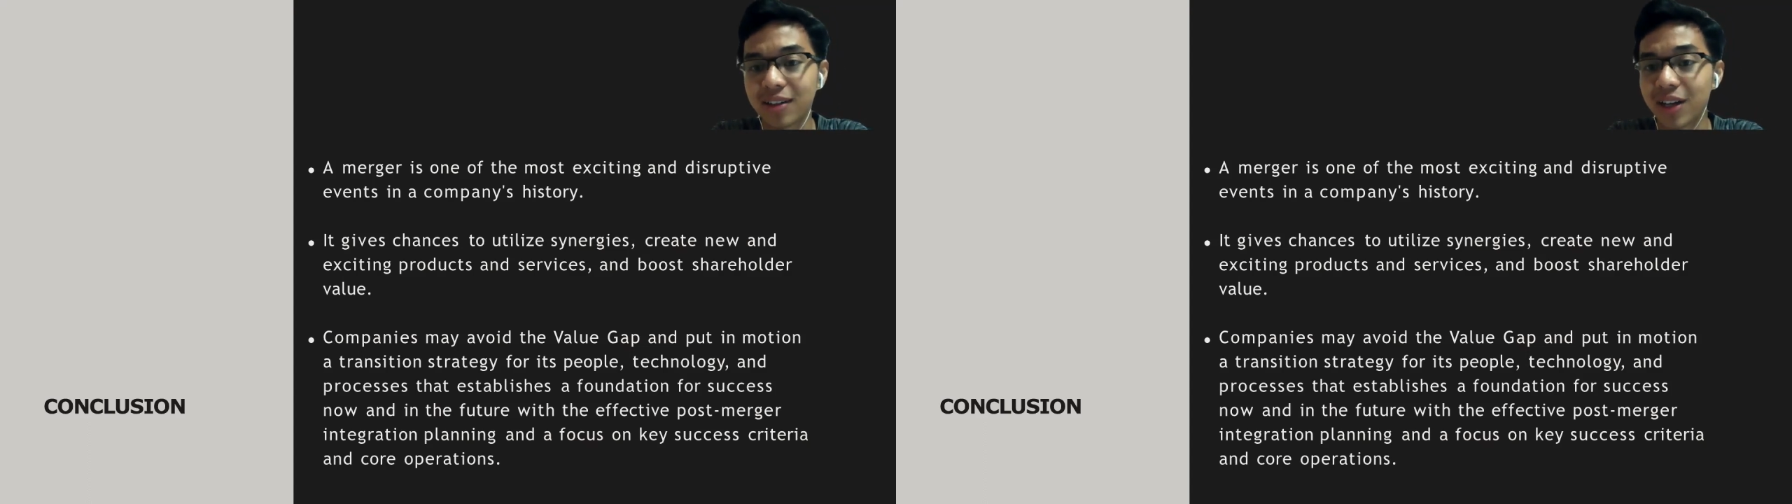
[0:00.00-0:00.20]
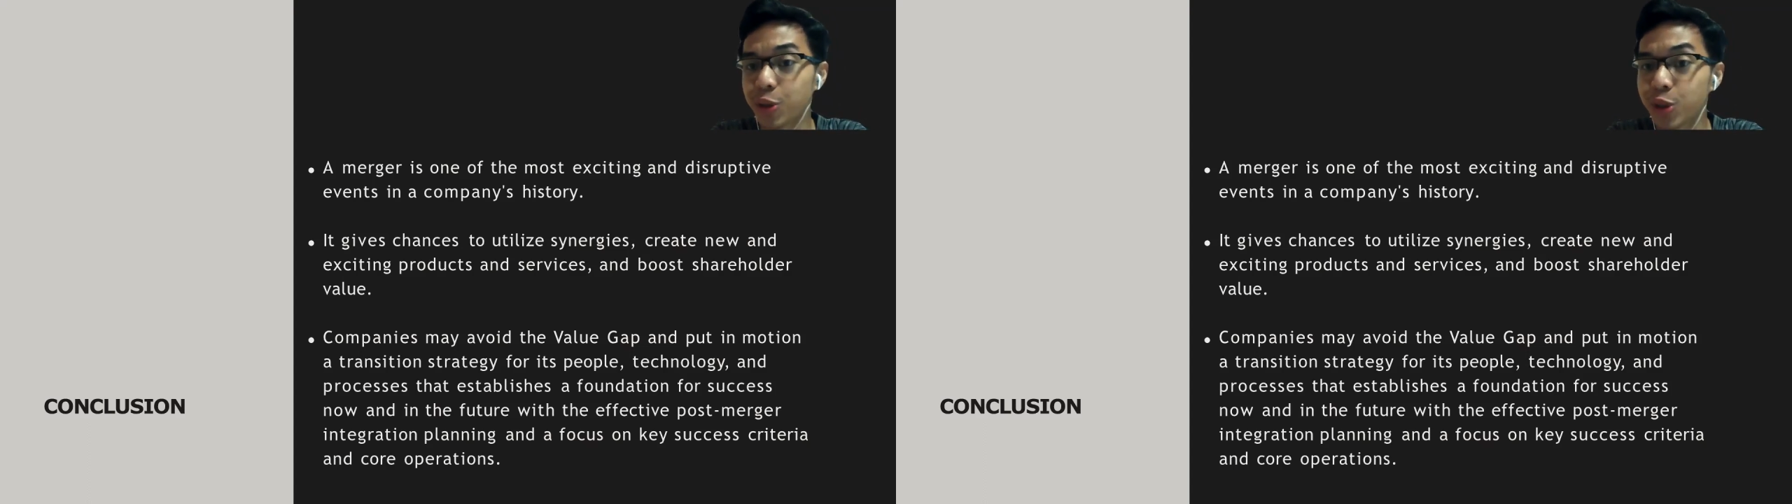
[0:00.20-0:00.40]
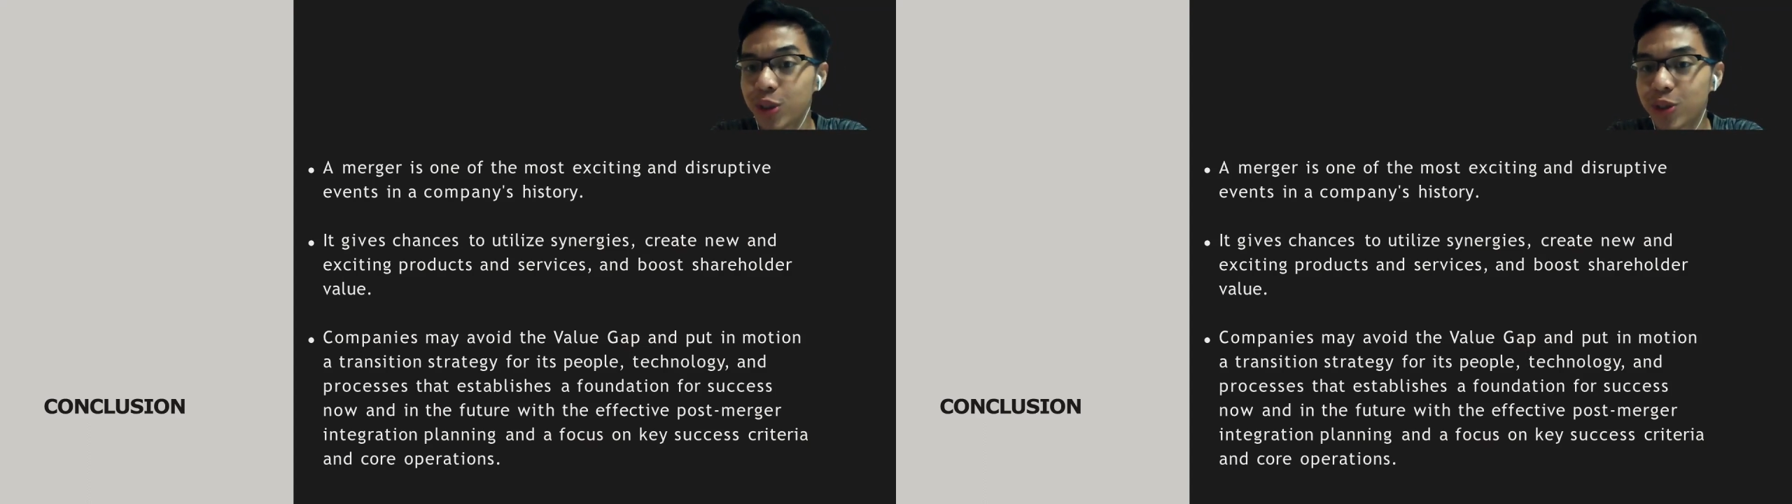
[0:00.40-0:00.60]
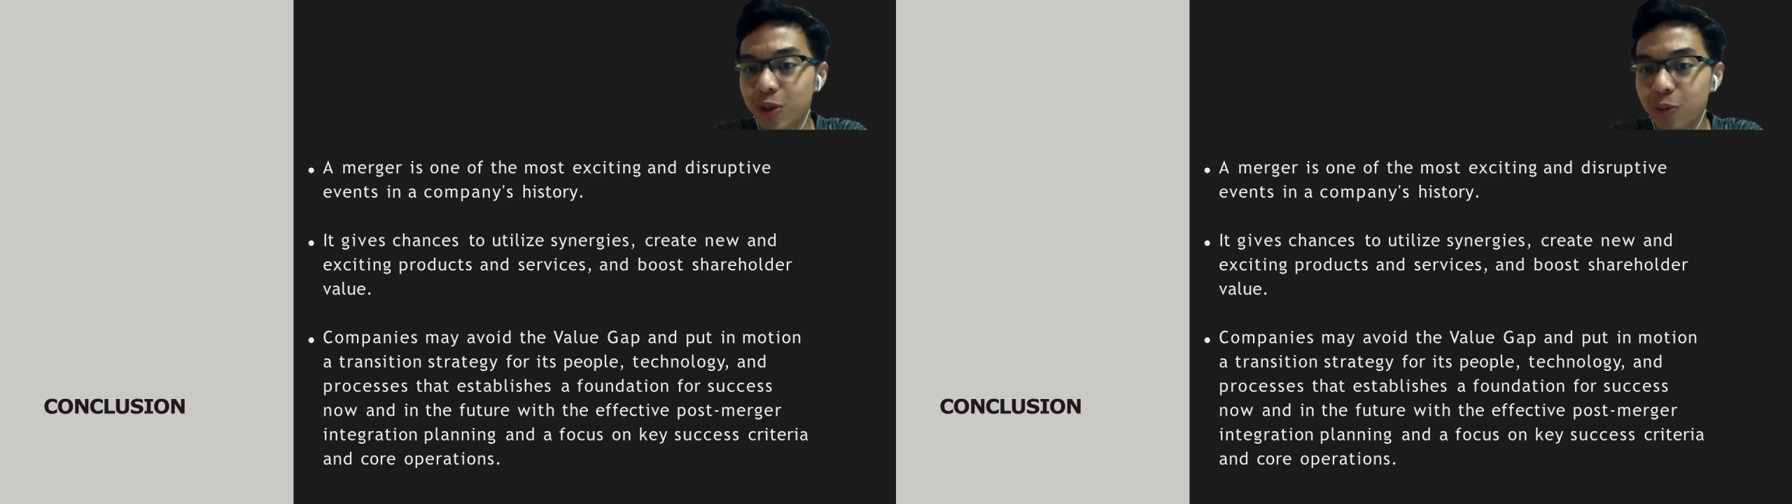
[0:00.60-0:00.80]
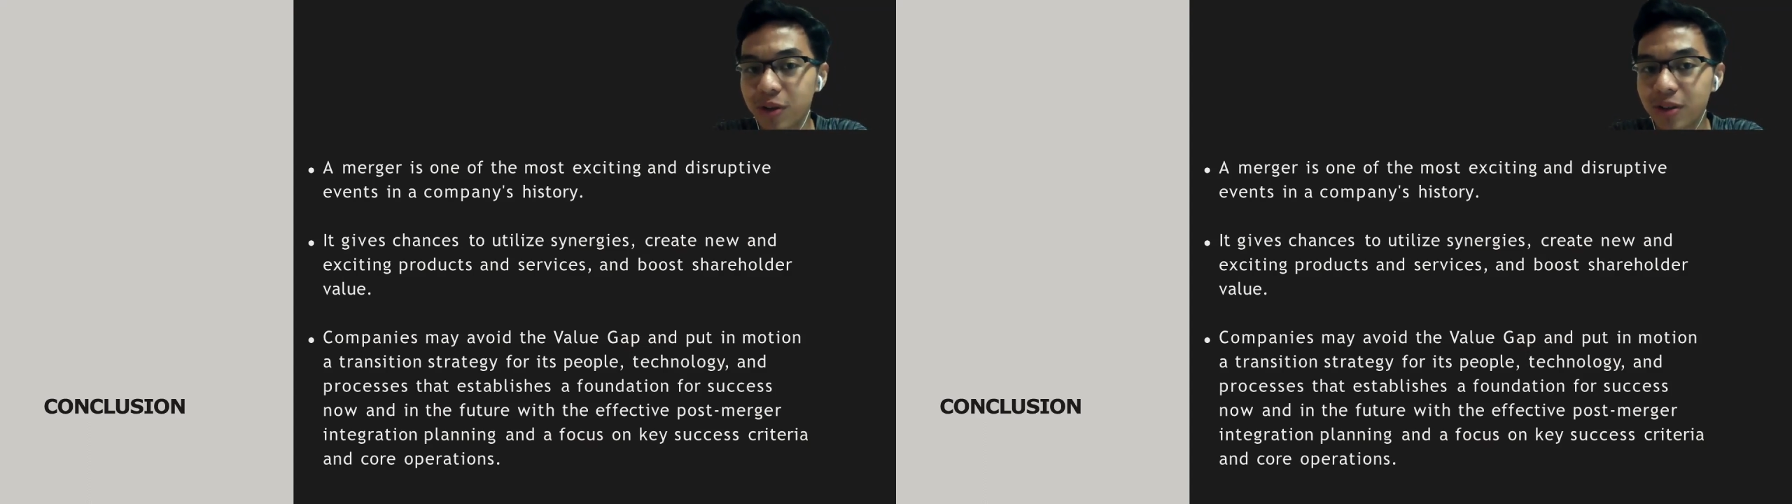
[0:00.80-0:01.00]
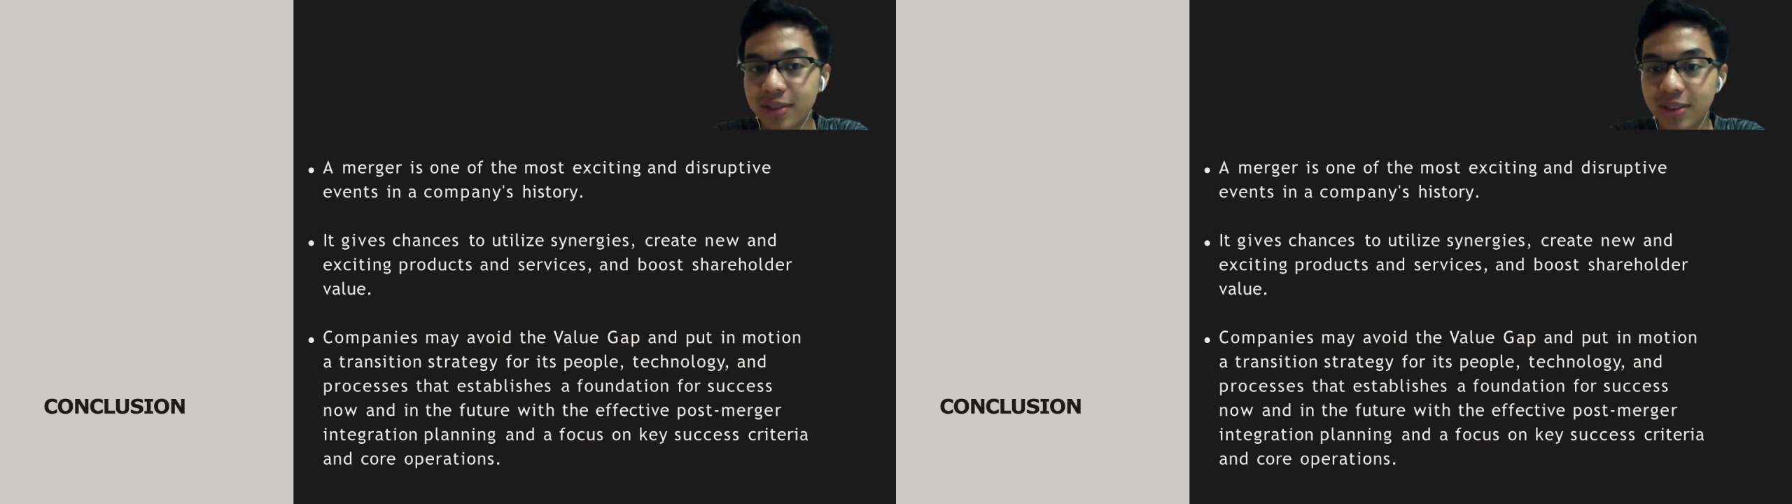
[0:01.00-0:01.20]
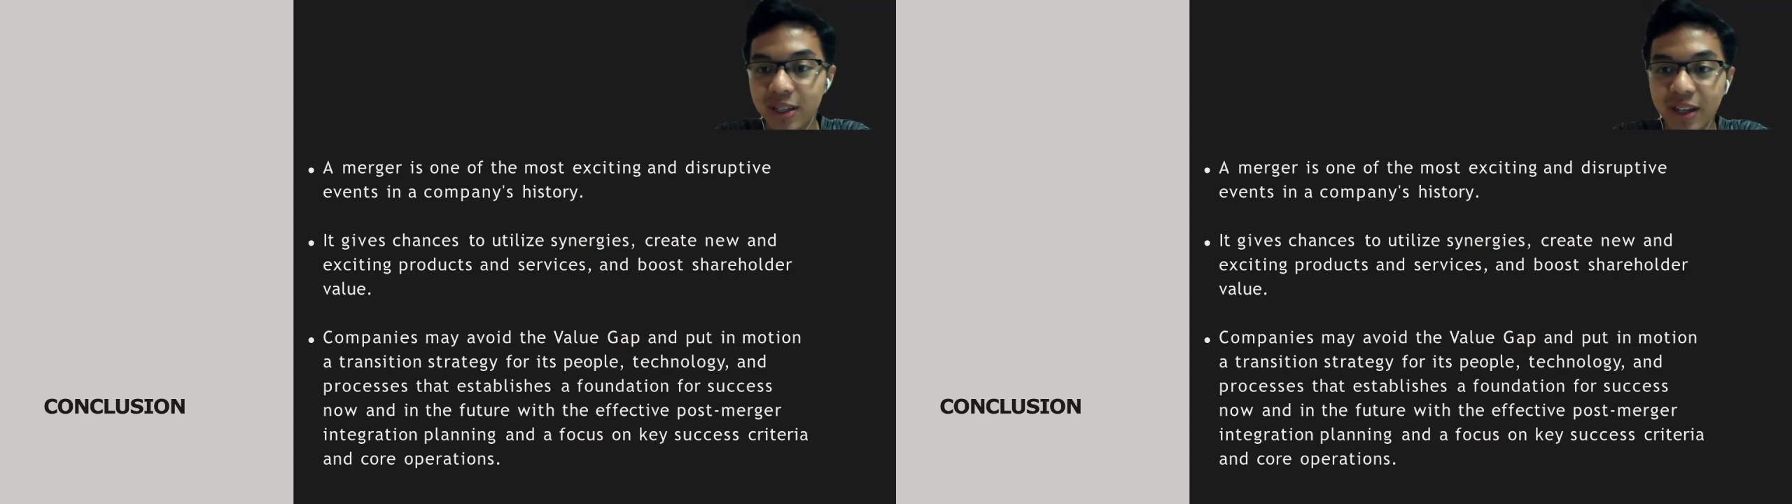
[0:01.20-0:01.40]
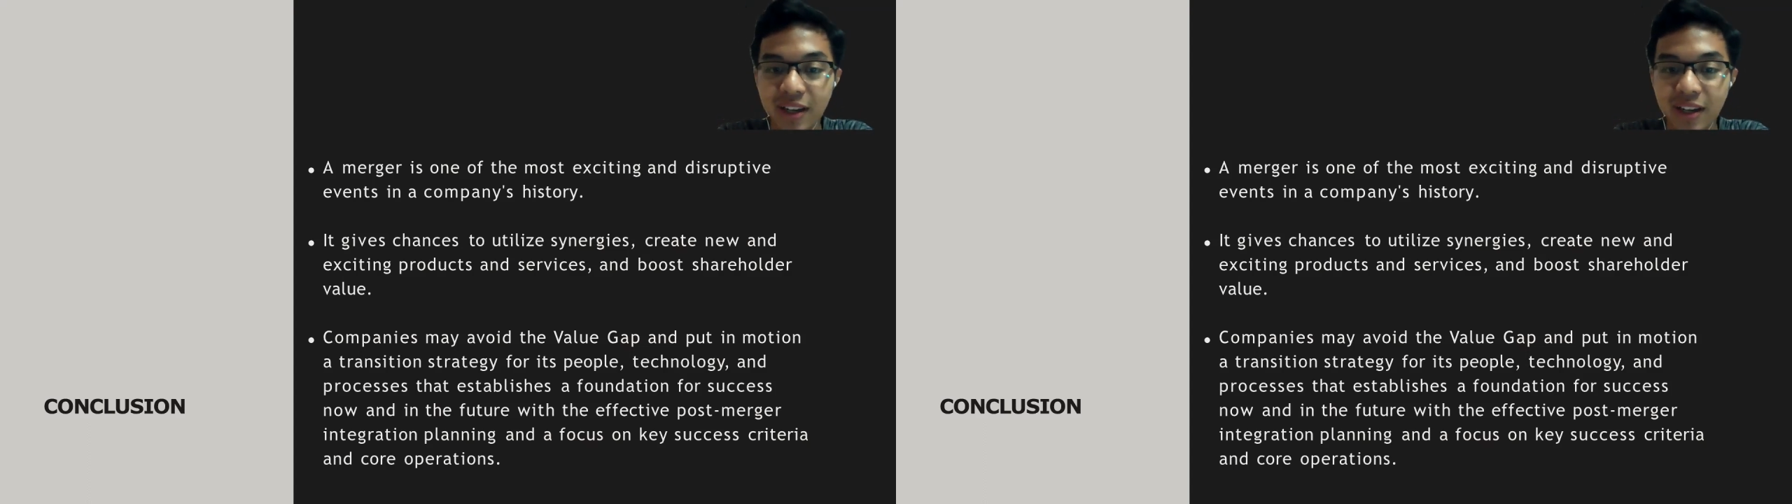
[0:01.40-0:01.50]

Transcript: like the essential ones,